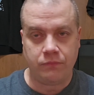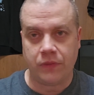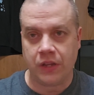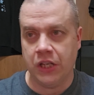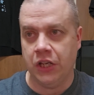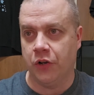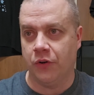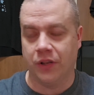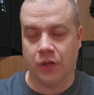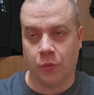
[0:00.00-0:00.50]

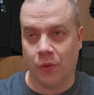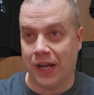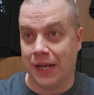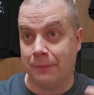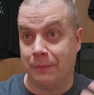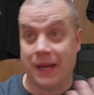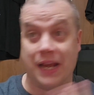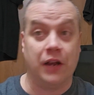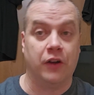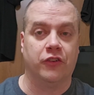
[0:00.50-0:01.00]
you know, and the Wayne
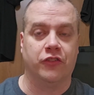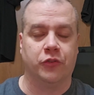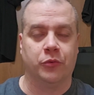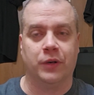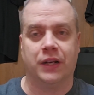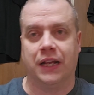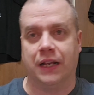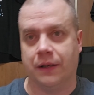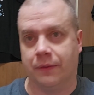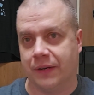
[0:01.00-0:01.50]
parents
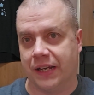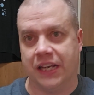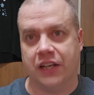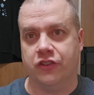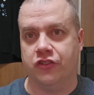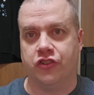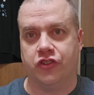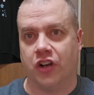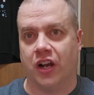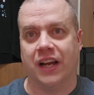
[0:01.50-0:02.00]
would end up getting
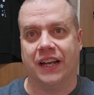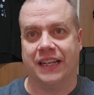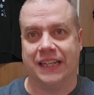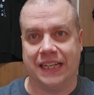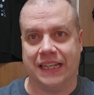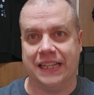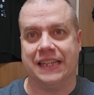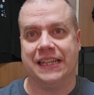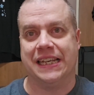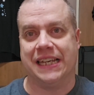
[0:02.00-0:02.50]
shot
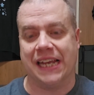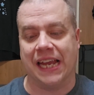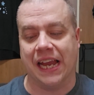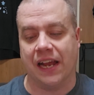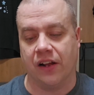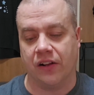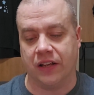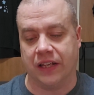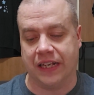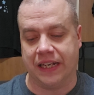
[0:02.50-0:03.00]
in the
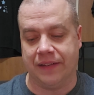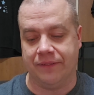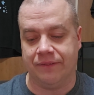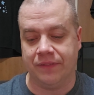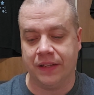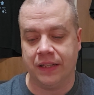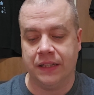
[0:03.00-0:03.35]
alley.